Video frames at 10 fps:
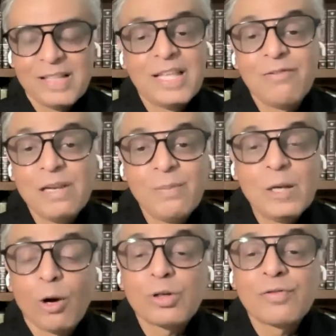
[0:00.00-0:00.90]
There will be
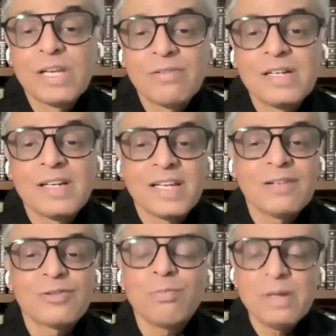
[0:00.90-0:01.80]
a lot of give and
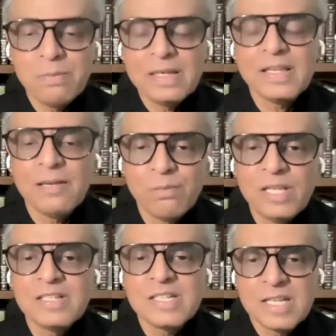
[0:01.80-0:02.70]
take. So people keep
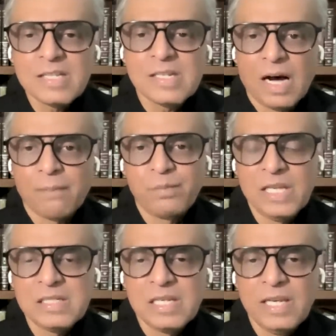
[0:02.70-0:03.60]
these things up
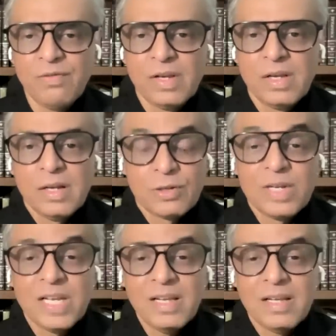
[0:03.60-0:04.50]
their sleeve.
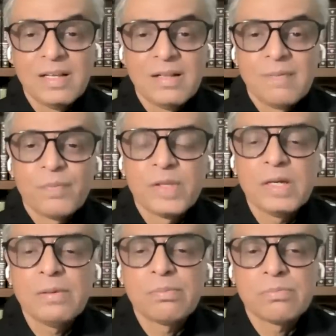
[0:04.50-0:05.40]
Today,
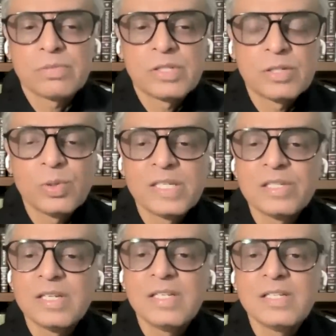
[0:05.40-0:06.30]
the
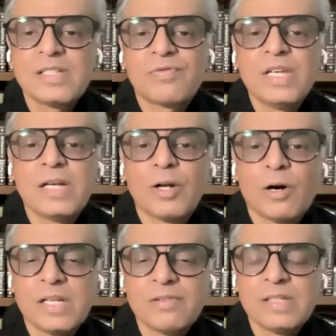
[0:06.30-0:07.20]
situation is we are
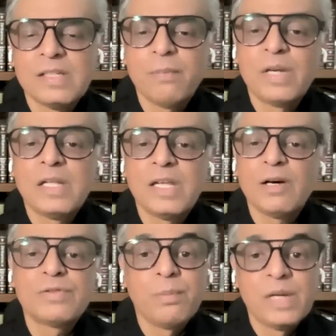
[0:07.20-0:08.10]
not even the beginning
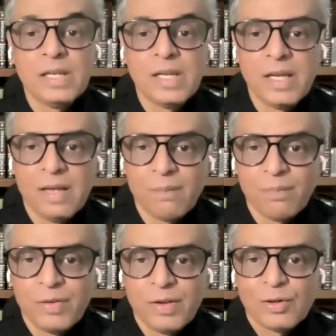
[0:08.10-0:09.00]
of the beginning game.
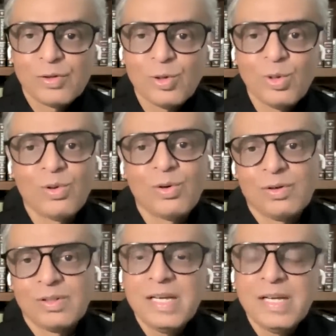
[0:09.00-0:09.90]
So
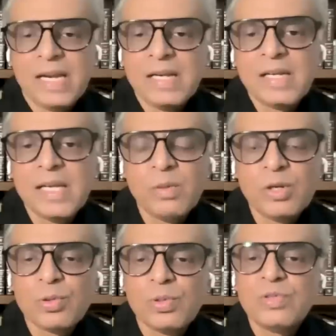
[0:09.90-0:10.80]
the endgame
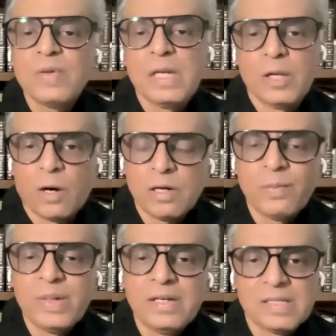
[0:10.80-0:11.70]
issues will not
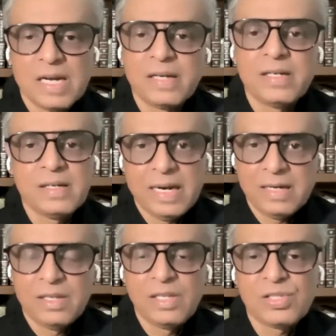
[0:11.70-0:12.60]
be decided
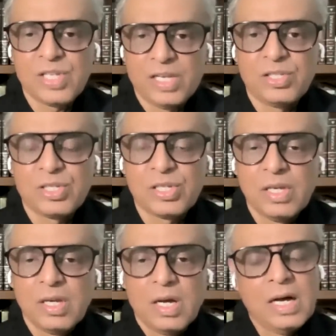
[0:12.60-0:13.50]
at this stage.
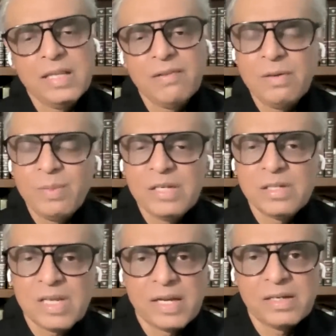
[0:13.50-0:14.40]
They will be
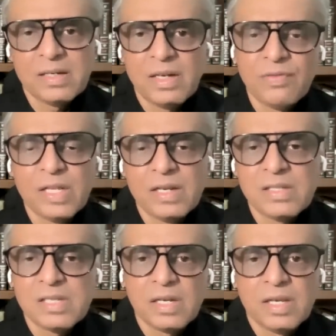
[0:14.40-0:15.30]
decided if there
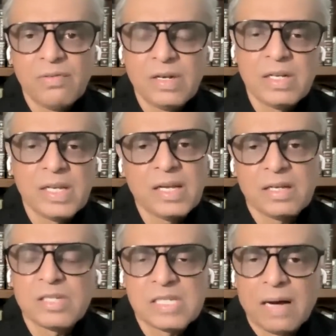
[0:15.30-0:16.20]
is a give and take
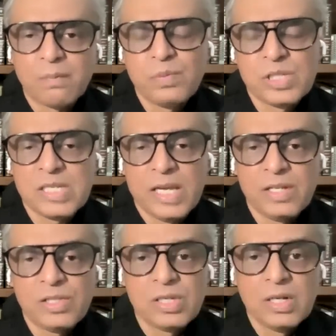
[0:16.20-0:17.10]
at some
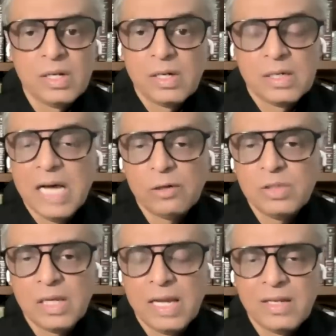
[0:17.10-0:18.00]
stage down
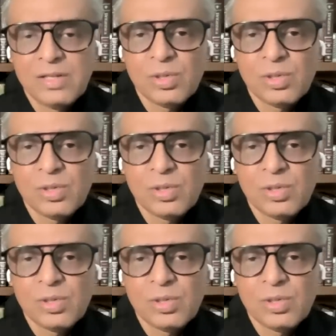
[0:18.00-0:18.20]
the line.